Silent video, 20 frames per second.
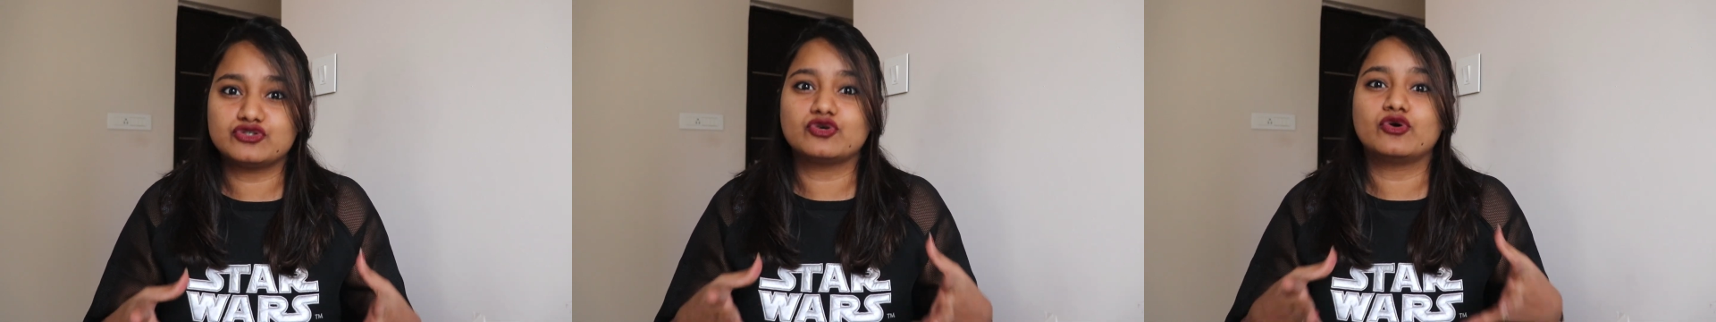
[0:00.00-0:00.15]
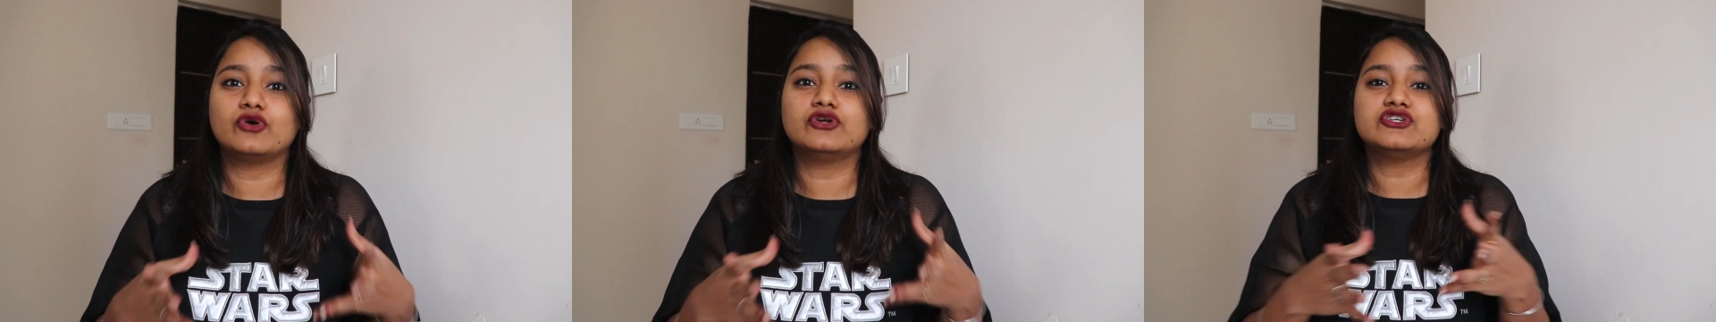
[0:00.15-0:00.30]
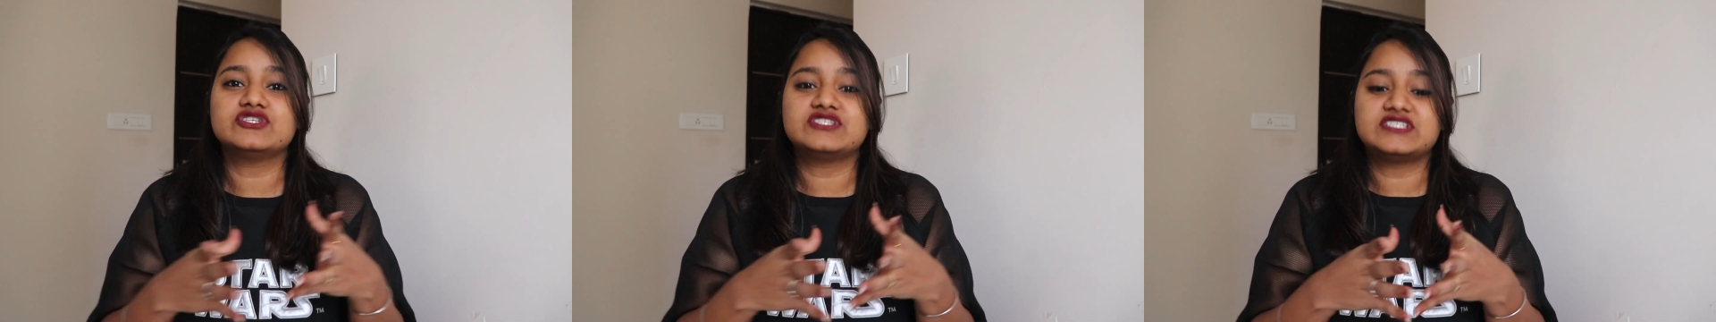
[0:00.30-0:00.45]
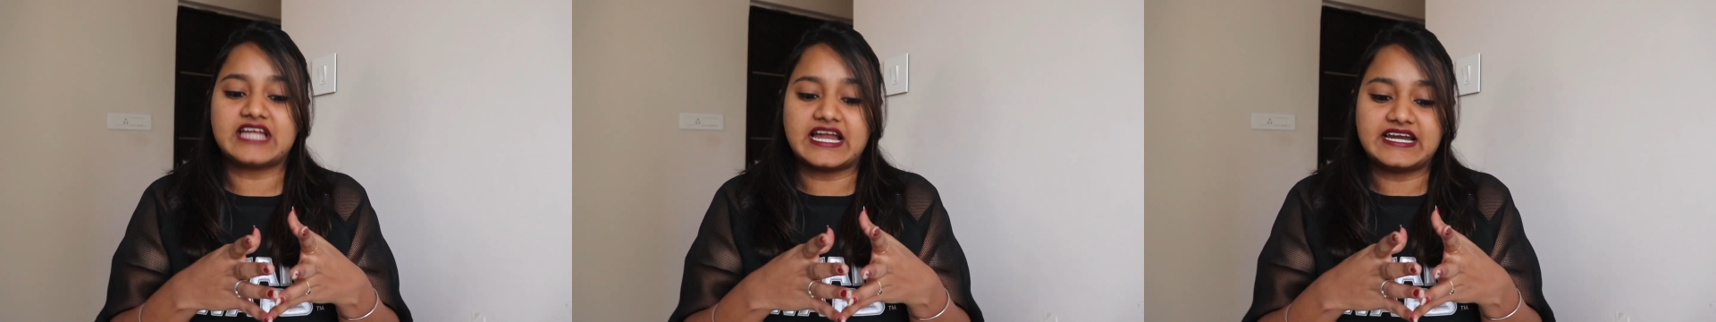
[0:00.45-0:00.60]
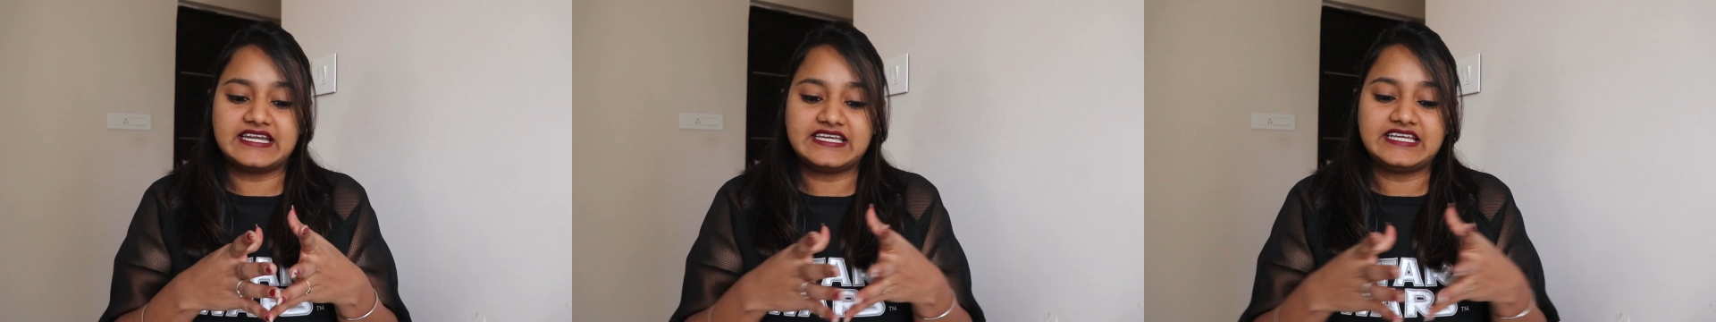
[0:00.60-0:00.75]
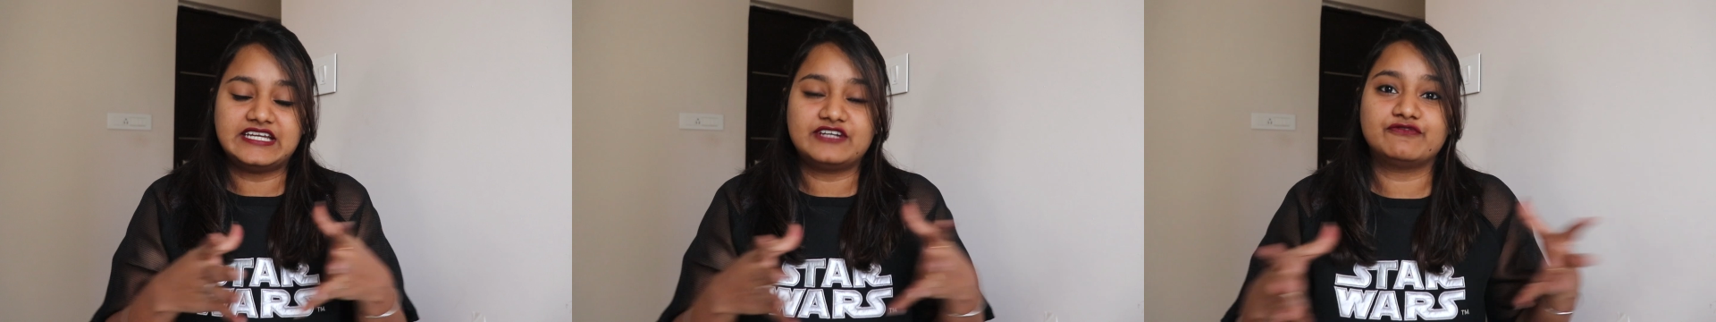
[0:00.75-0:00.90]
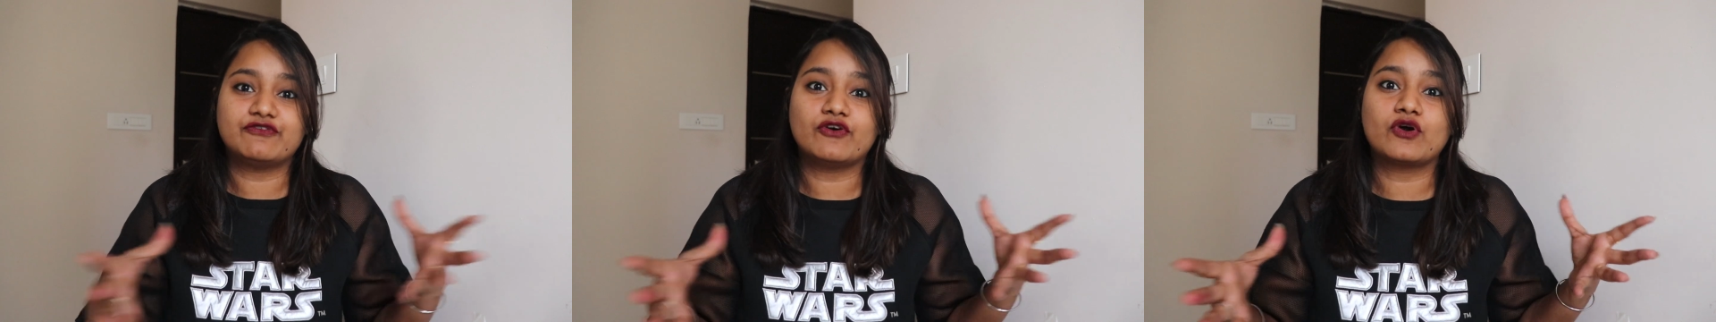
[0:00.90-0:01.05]
you're going to
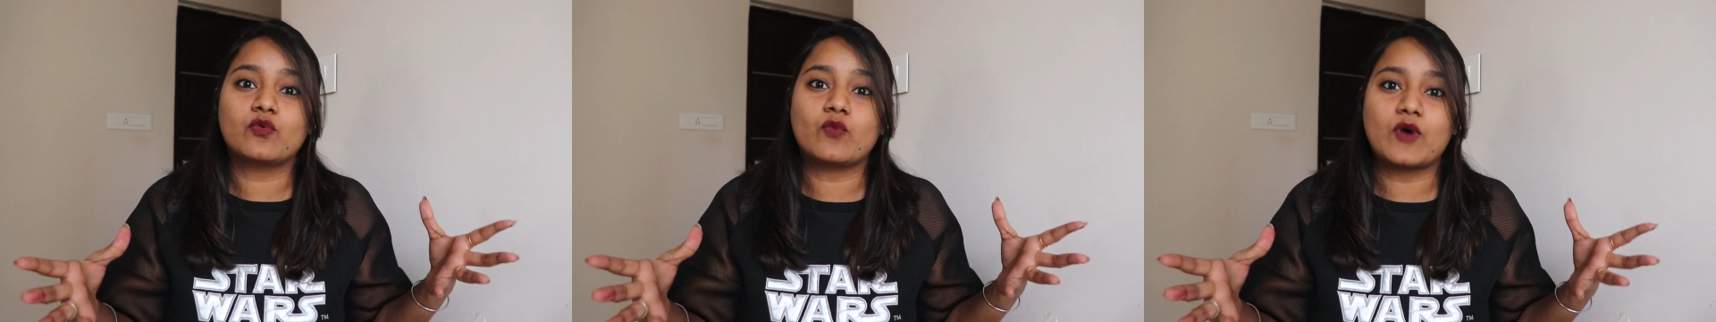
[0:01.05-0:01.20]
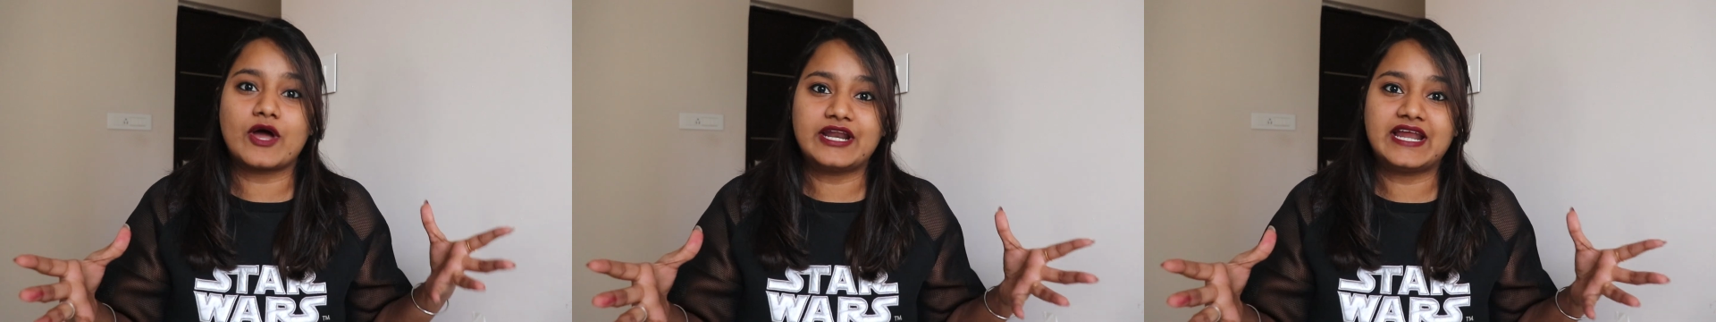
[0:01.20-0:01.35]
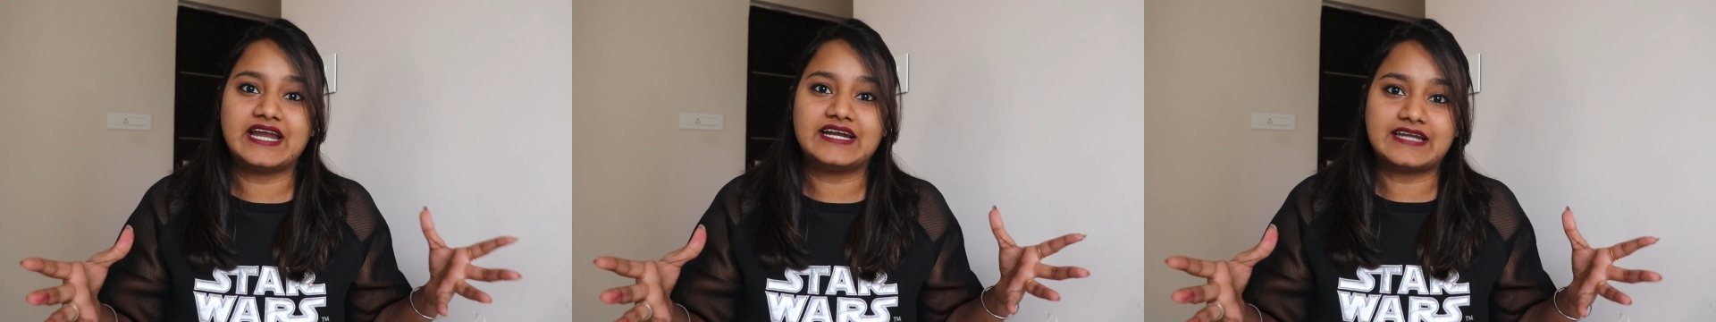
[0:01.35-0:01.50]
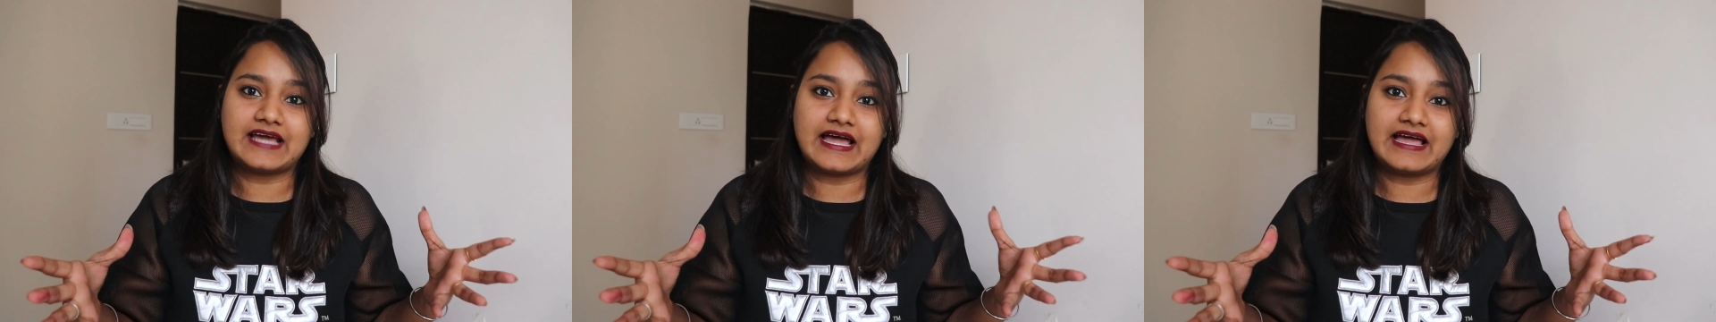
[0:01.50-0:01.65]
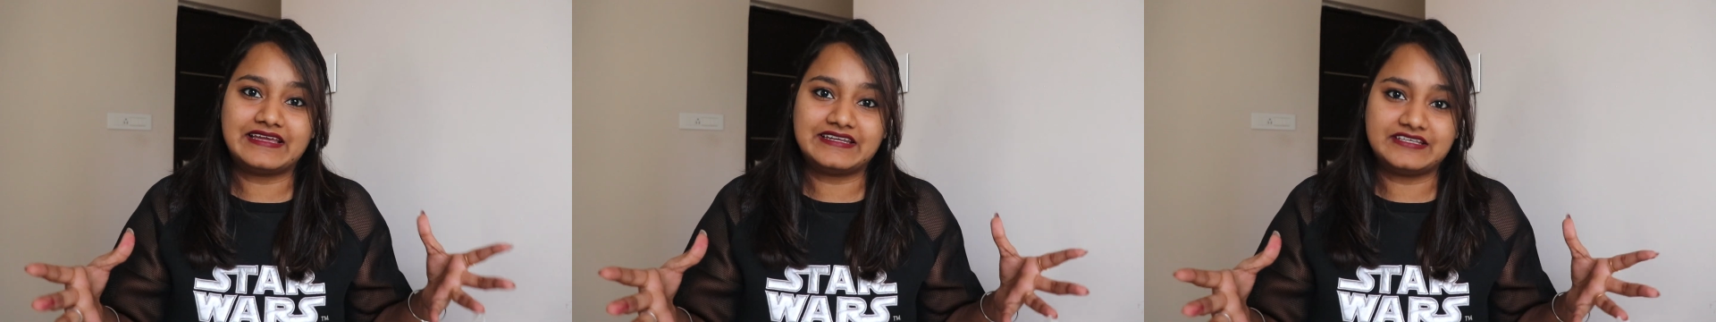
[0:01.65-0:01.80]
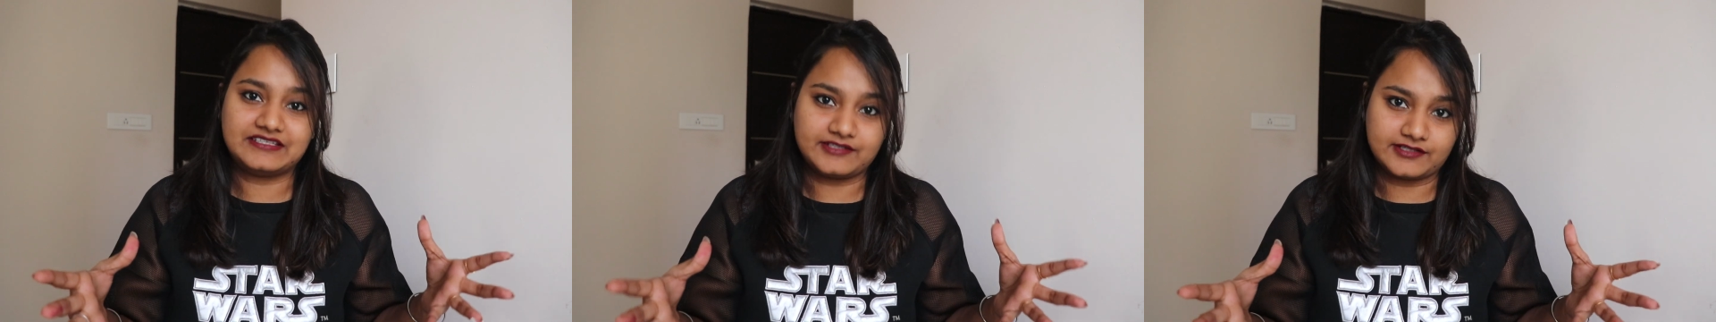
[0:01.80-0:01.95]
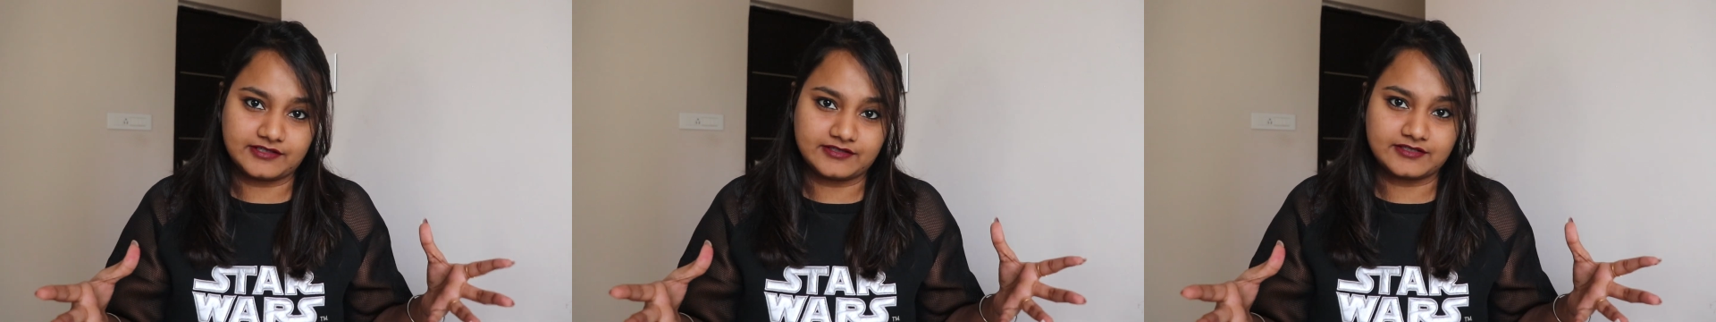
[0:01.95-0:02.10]
study it for one
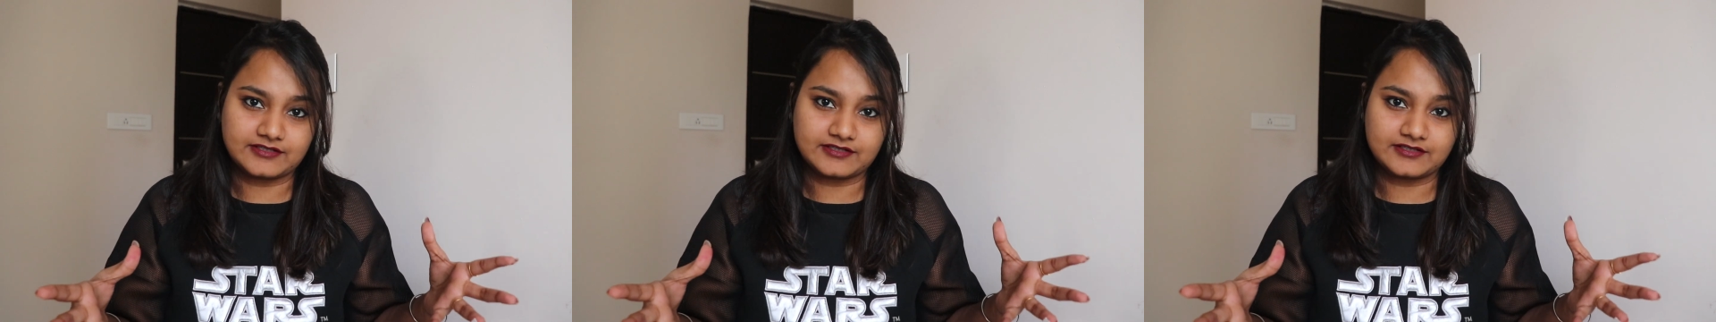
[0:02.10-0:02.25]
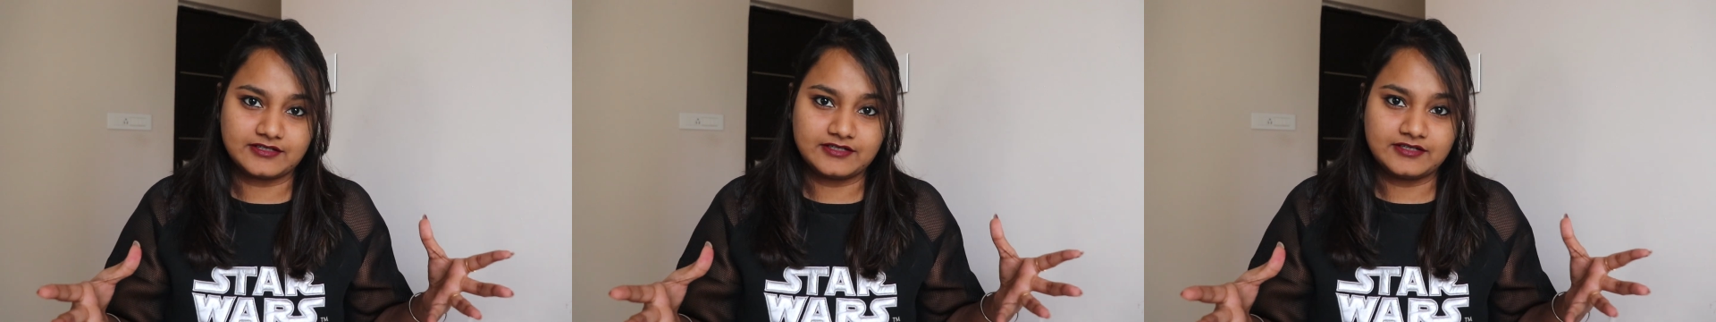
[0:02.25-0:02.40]
entire year.